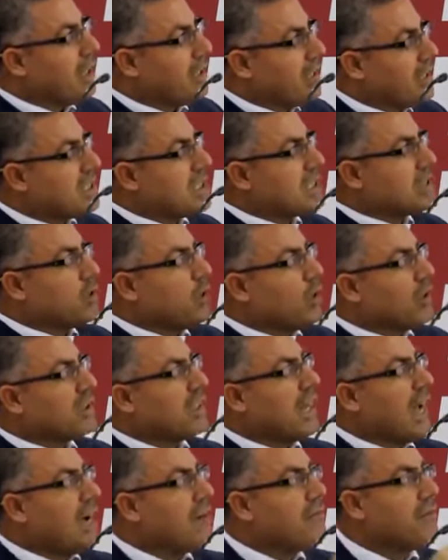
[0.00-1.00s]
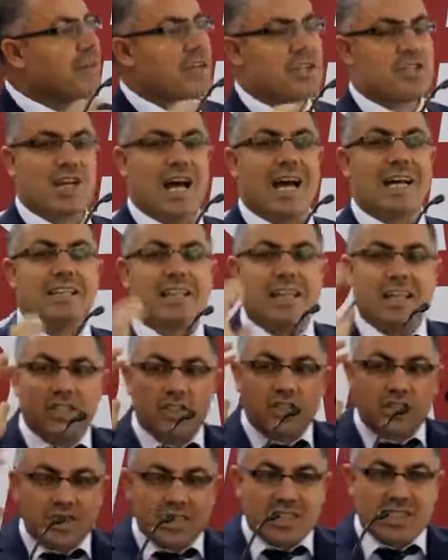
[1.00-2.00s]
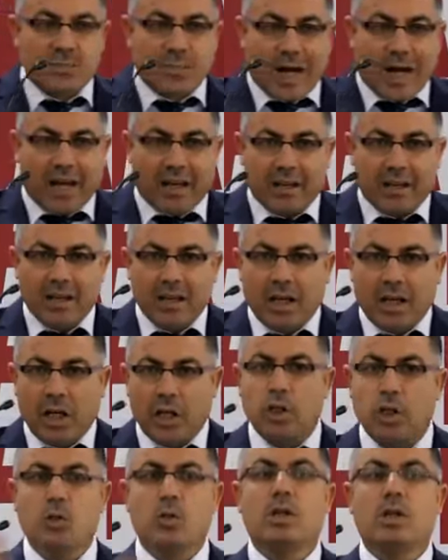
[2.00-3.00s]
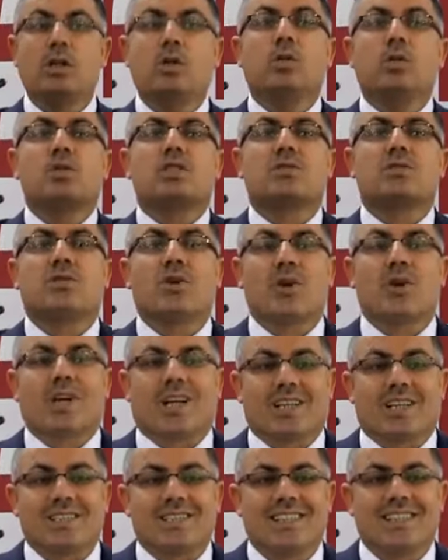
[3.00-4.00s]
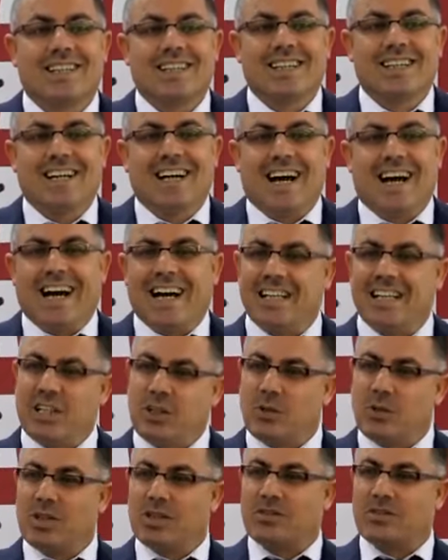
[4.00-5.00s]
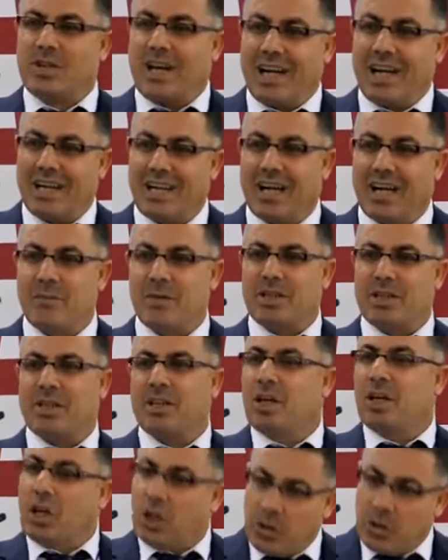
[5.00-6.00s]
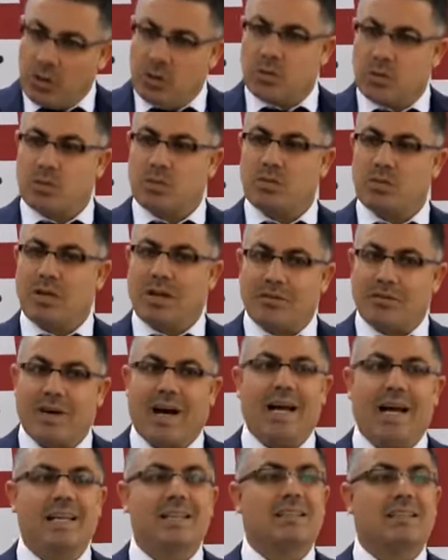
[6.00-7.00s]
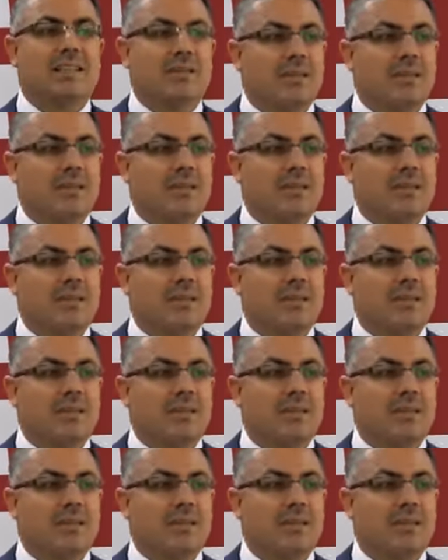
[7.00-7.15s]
this is called the average attention span. You will lose focus, and you will you find